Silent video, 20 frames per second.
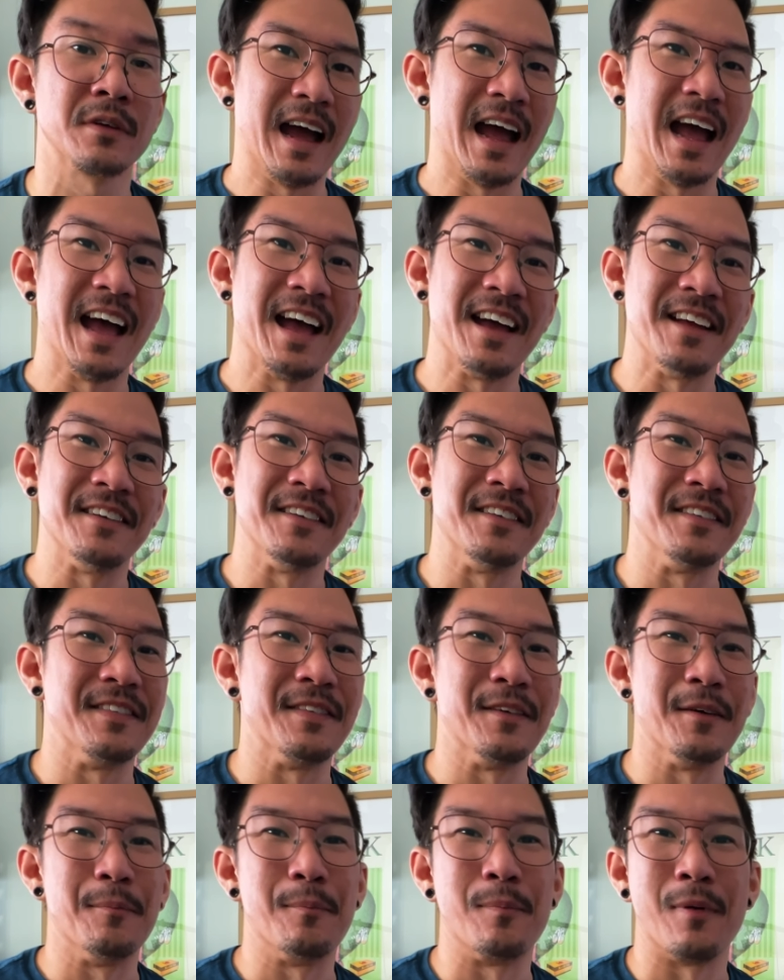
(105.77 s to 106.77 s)
And
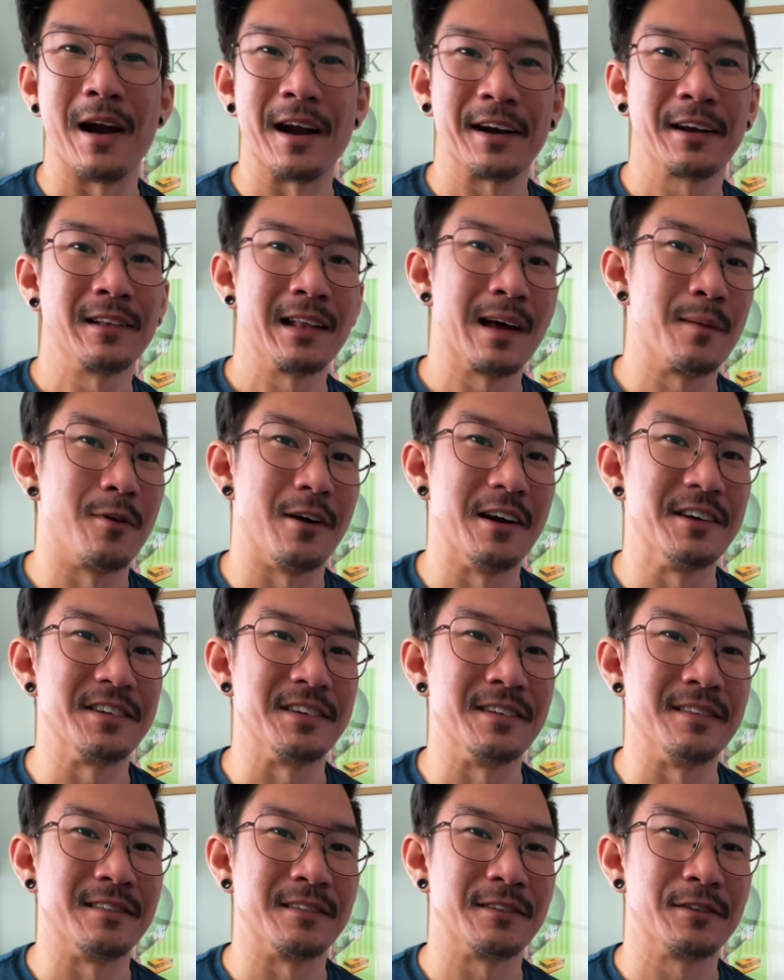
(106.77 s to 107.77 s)
the brand
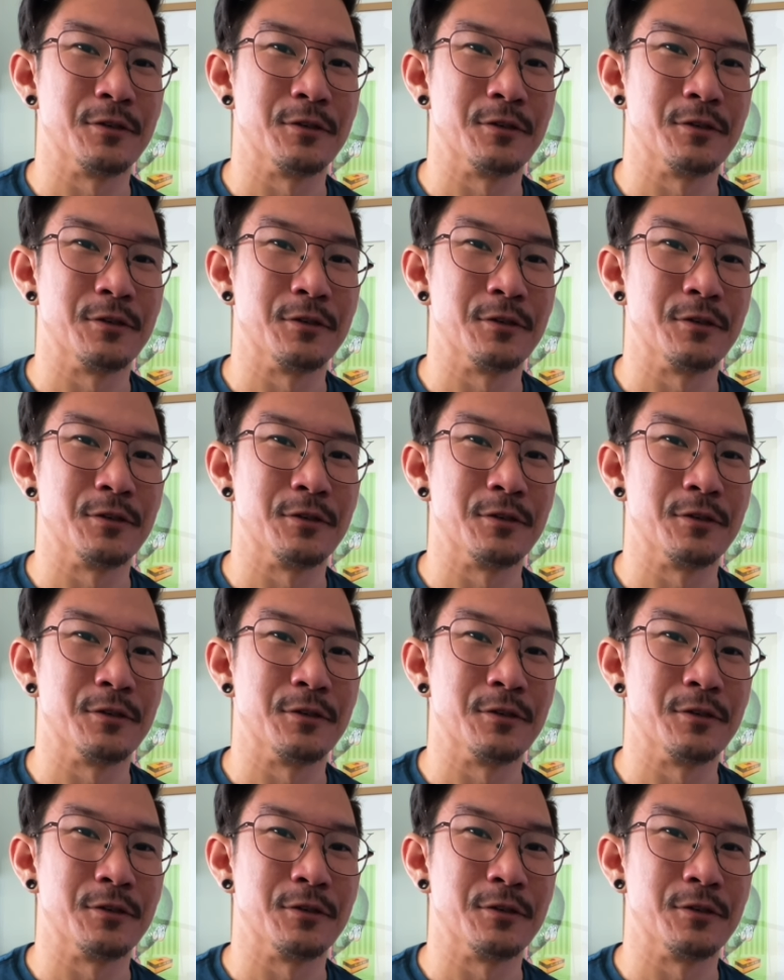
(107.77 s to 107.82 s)
collaboration